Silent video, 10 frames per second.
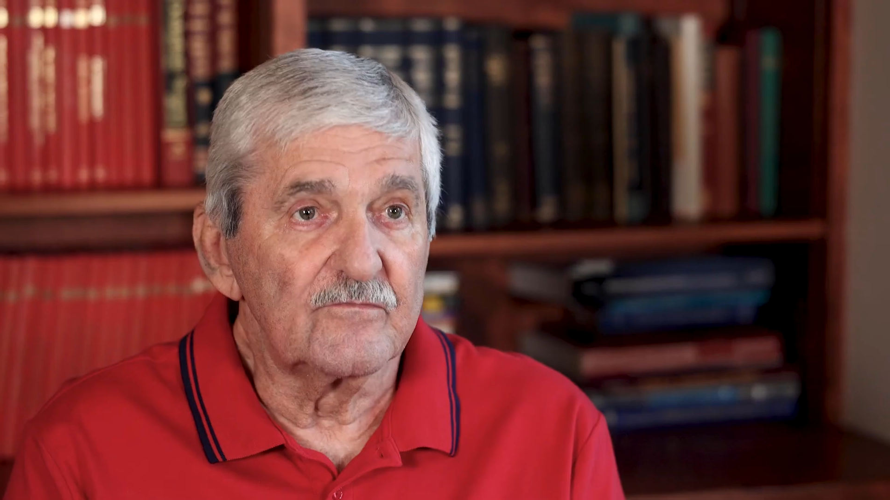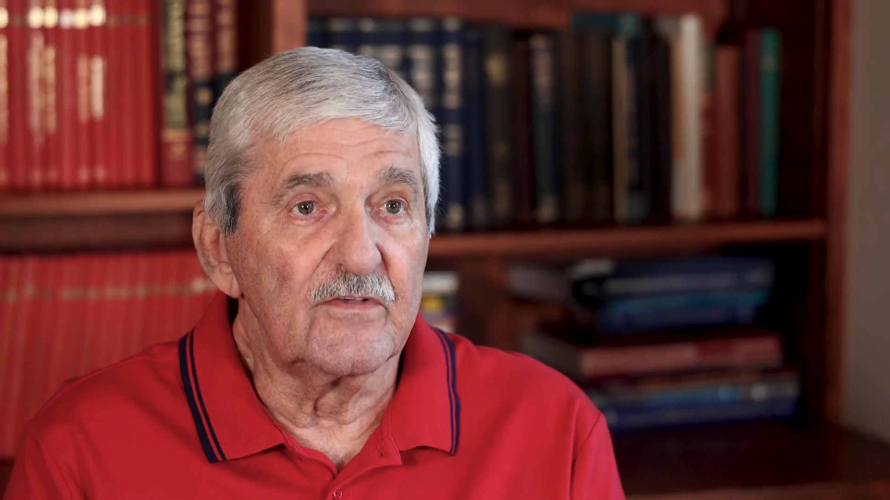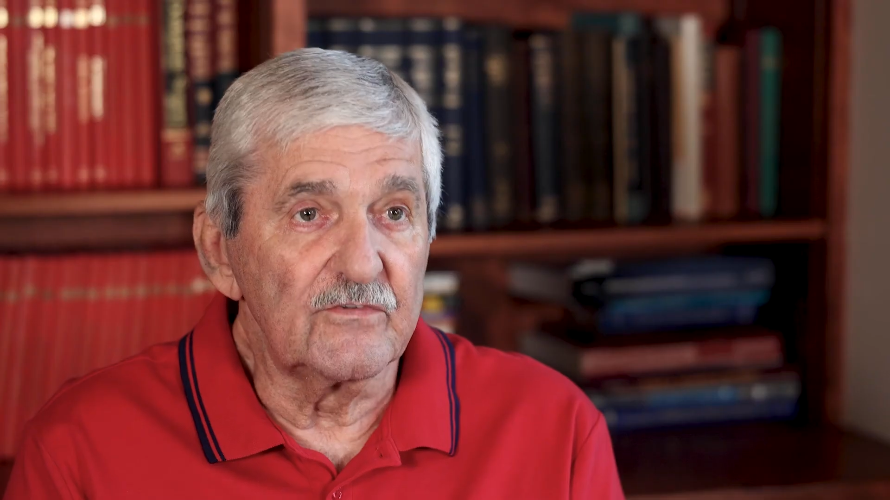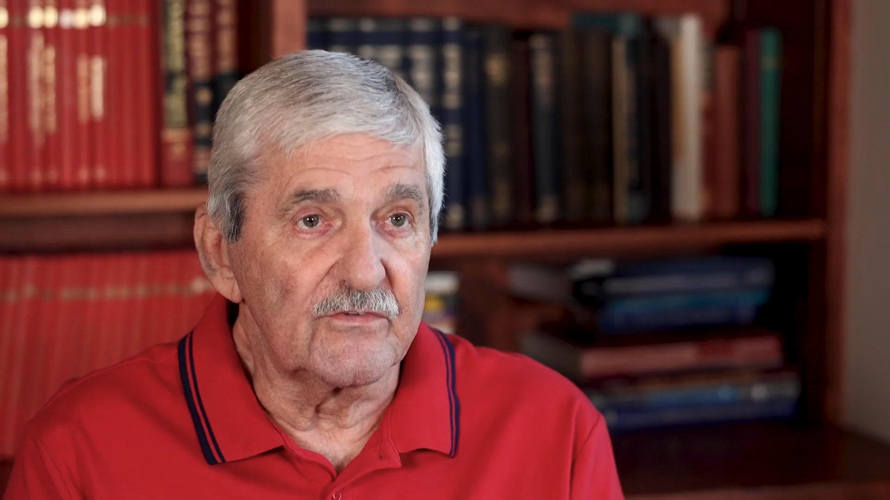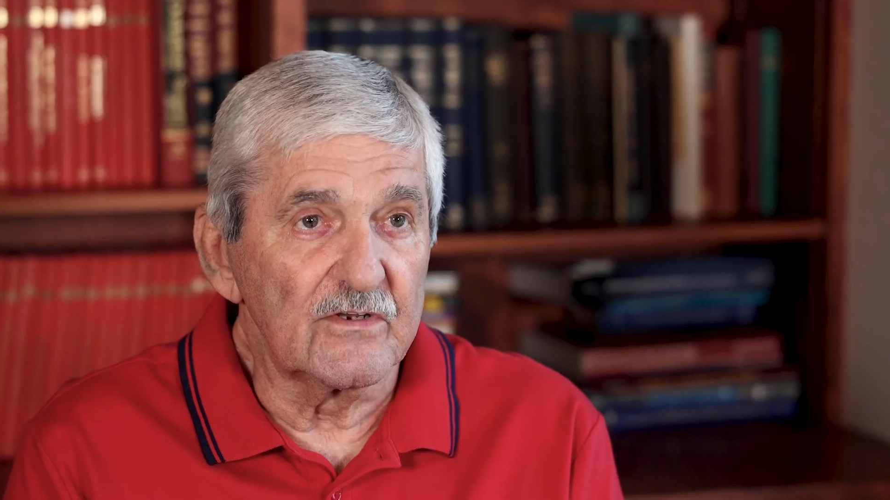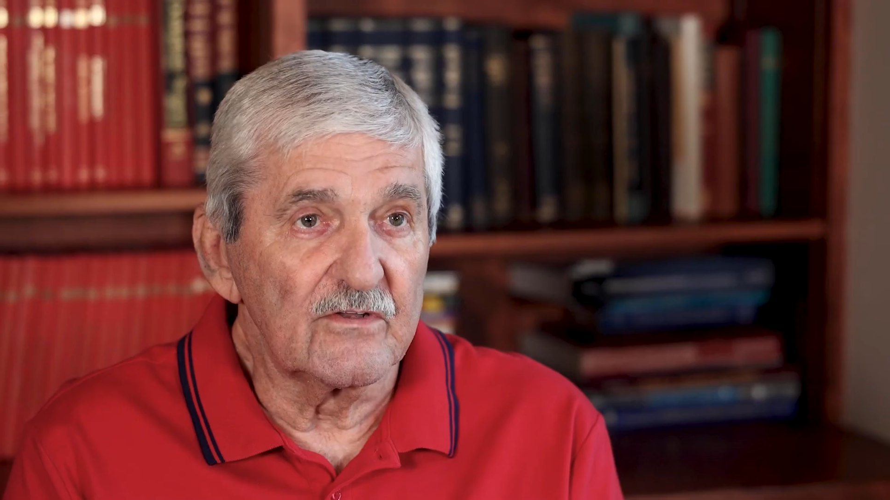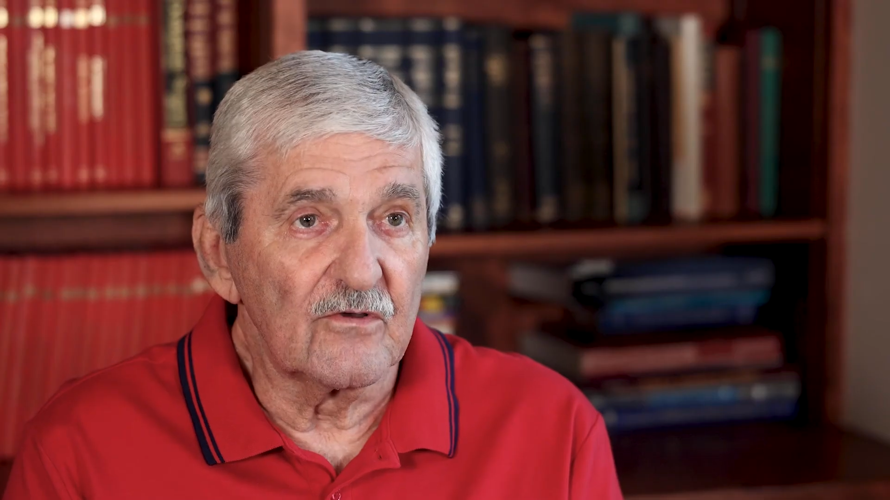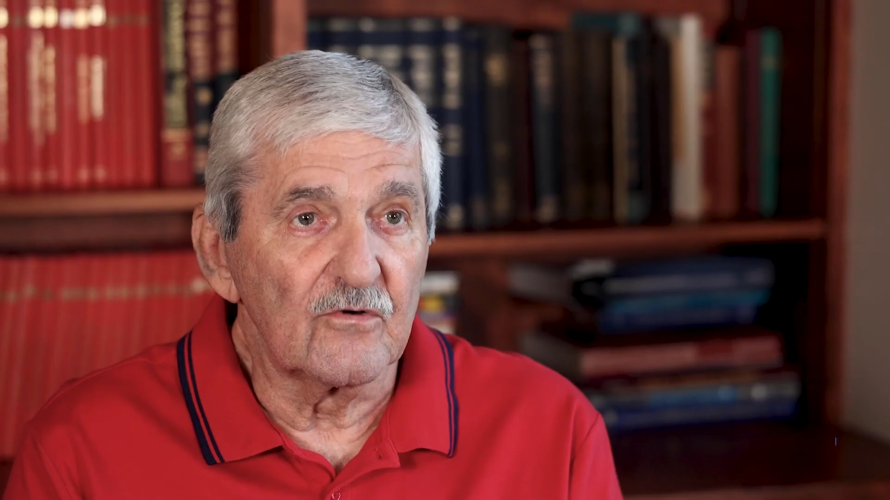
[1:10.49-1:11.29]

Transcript: Visit